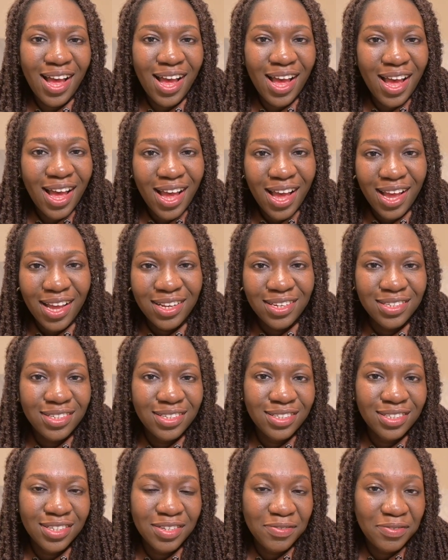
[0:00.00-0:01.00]
And
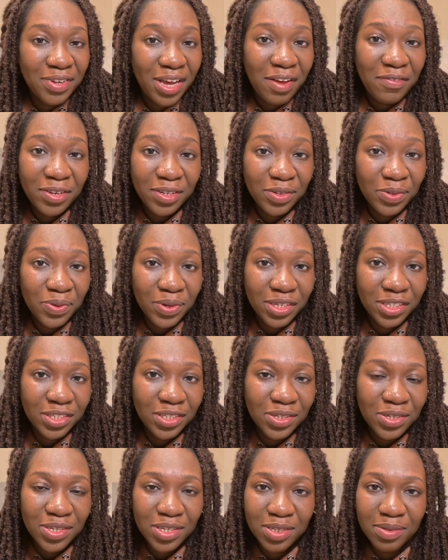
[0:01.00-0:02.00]
if you have any
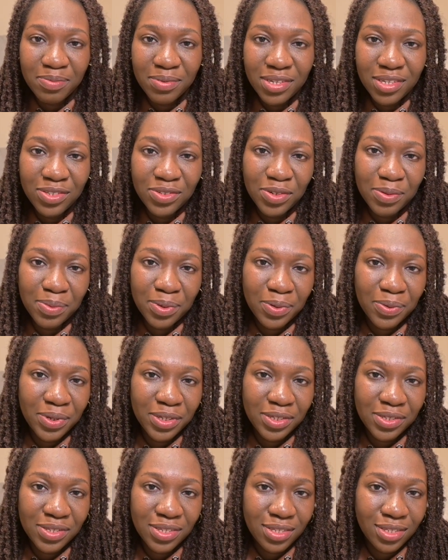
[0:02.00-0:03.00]
questions, please drop your
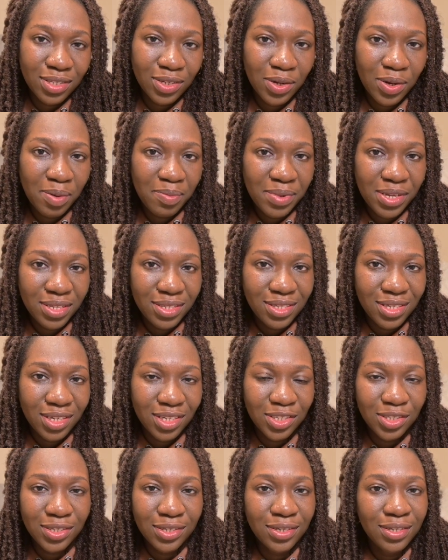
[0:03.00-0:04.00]
questions in the comment
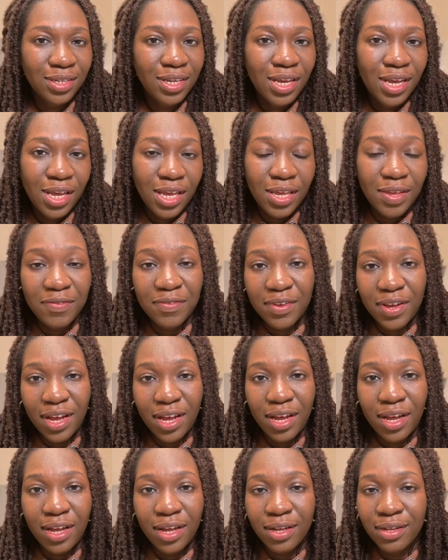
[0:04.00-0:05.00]
section. If you
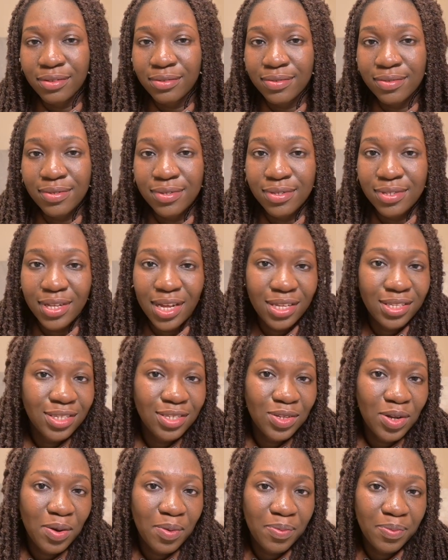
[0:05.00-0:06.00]
are starting
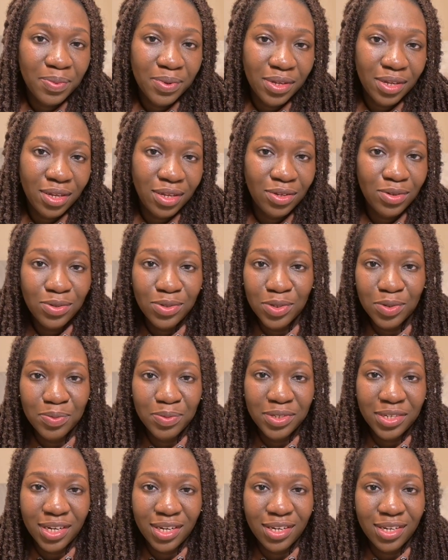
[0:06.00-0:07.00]
up a YouTube
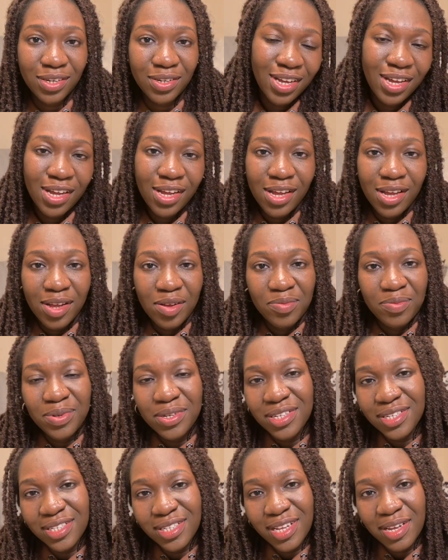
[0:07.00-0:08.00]
channel,
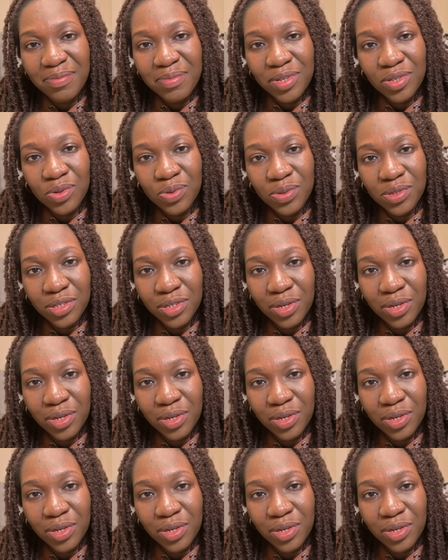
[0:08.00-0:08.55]
please let me know in the